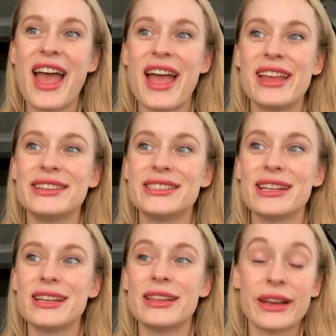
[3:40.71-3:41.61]
And
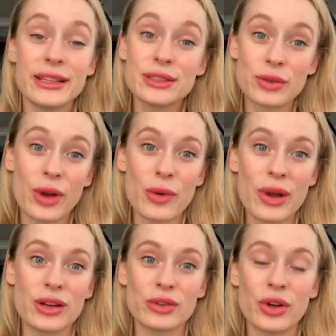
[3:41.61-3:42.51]
that is a great
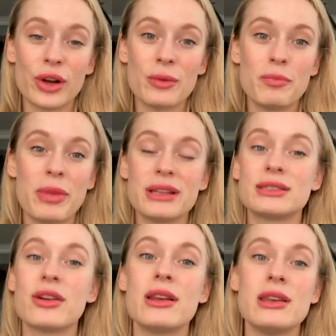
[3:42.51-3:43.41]
way to learn, but
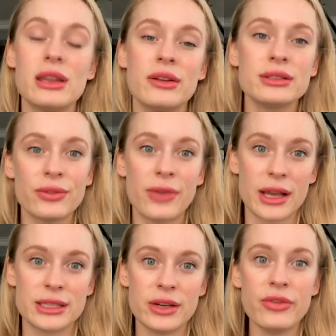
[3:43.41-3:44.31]
it's not near as
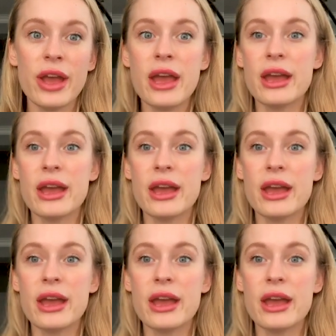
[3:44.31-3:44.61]
effective